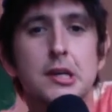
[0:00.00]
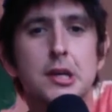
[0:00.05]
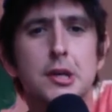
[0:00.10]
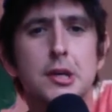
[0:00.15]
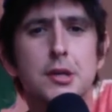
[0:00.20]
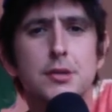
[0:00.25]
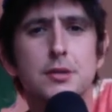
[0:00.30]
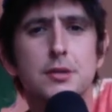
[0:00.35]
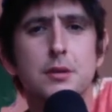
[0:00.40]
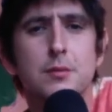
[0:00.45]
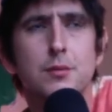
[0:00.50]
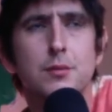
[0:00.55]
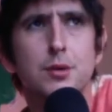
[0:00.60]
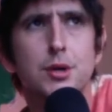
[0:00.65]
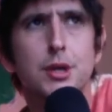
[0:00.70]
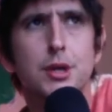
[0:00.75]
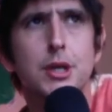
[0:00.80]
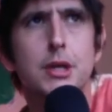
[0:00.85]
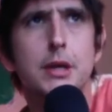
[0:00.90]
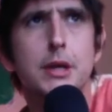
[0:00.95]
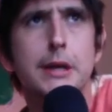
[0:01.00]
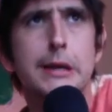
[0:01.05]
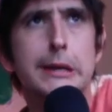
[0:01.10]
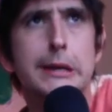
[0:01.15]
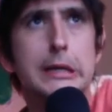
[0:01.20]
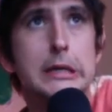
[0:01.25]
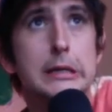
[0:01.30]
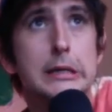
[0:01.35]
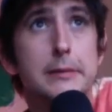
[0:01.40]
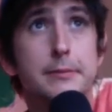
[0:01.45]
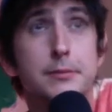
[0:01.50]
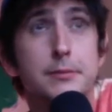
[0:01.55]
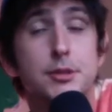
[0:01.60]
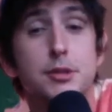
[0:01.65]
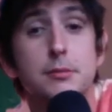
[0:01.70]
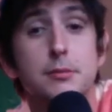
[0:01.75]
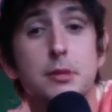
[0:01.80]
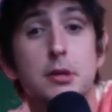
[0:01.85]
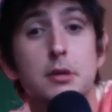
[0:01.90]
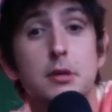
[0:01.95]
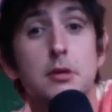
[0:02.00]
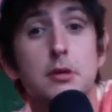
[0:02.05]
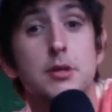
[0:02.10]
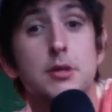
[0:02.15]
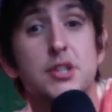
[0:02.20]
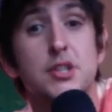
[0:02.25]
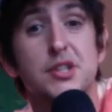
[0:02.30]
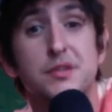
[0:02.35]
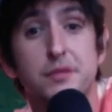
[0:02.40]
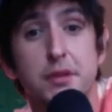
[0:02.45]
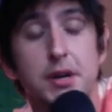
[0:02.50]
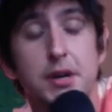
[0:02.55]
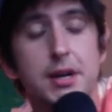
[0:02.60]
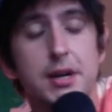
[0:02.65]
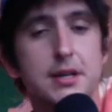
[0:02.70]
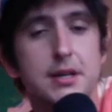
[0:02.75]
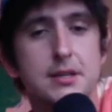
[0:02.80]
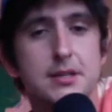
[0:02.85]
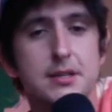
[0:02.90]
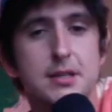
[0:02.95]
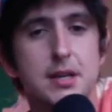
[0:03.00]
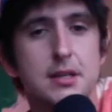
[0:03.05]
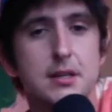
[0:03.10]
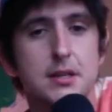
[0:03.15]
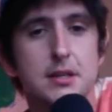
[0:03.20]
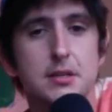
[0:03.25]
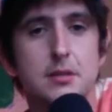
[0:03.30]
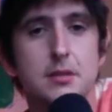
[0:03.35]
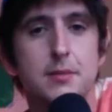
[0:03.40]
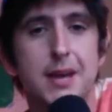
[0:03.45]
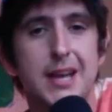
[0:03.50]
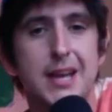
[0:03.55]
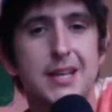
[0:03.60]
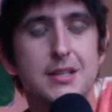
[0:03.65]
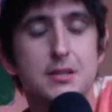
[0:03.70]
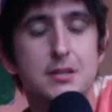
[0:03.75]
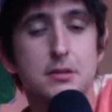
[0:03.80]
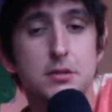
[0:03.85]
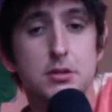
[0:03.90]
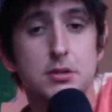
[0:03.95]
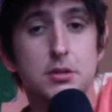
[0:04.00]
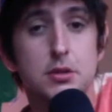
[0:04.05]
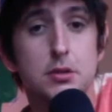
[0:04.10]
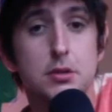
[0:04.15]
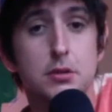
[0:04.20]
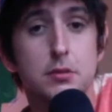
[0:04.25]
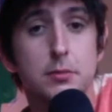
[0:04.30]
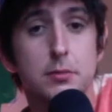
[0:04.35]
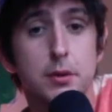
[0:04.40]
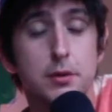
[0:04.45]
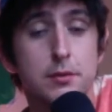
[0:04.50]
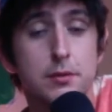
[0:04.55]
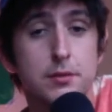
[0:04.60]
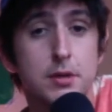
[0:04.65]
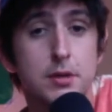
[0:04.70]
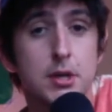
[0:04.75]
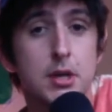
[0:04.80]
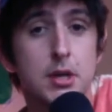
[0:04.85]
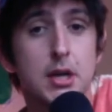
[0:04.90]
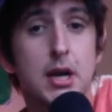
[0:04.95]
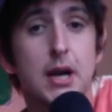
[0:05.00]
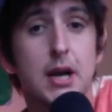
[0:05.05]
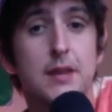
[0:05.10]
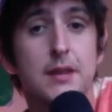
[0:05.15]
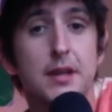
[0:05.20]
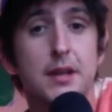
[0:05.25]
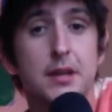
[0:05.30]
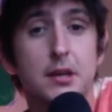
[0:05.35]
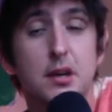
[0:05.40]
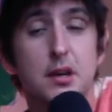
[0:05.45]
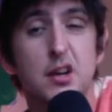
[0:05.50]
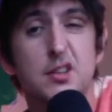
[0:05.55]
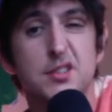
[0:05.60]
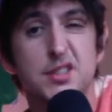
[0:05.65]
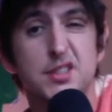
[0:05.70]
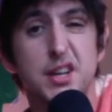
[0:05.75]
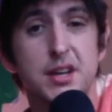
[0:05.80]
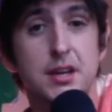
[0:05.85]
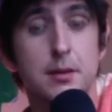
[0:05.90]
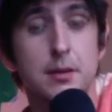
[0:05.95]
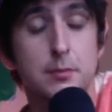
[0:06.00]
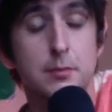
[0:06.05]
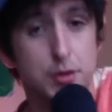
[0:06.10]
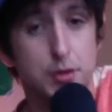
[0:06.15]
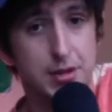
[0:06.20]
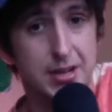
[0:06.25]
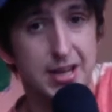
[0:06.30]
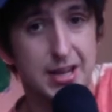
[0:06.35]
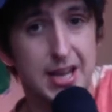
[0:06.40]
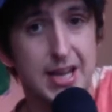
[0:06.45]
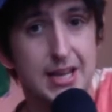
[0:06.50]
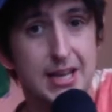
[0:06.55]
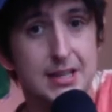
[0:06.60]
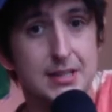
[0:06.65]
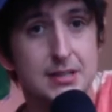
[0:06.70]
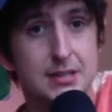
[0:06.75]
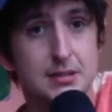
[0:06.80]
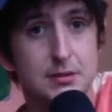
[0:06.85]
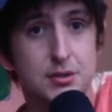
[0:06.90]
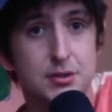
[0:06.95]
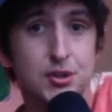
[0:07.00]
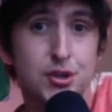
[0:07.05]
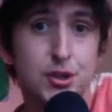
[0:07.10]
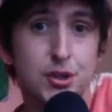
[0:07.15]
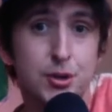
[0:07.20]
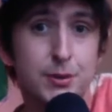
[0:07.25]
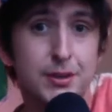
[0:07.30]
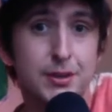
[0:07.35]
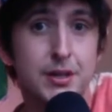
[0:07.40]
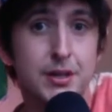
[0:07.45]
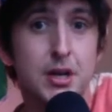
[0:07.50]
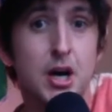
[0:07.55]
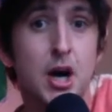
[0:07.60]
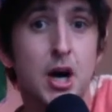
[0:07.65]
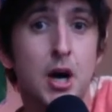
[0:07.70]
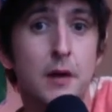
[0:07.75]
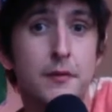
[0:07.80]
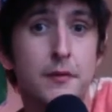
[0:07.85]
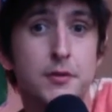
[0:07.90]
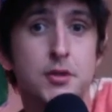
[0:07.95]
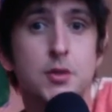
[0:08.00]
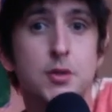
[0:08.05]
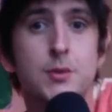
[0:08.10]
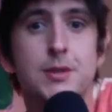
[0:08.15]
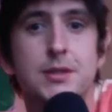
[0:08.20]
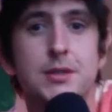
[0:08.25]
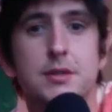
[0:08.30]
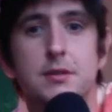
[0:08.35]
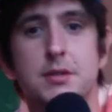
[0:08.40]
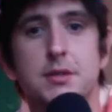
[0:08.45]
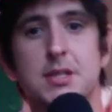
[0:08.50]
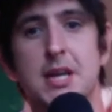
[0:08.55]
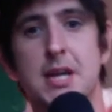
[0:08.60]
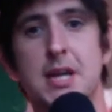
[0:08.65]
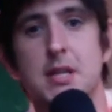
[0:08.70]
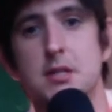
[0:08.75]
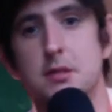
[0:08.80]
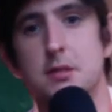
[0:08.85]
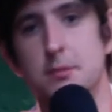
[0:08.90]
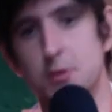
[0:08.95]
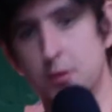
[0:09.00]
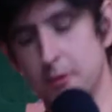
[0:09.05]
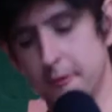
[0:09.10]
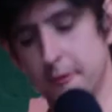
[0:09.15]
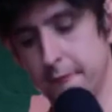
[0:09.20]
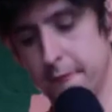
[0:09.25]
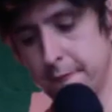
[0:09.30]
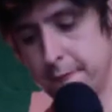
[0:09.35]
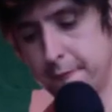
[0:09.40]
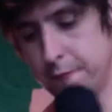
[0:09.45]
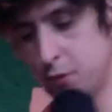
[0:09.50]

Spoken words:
So I'm working tomorrow, which is Friday, and Saturday. So I'm 8 till 2 both. And then on Saturday, I'm working 8 until 2, and then half 2 until 10. So I'm doing a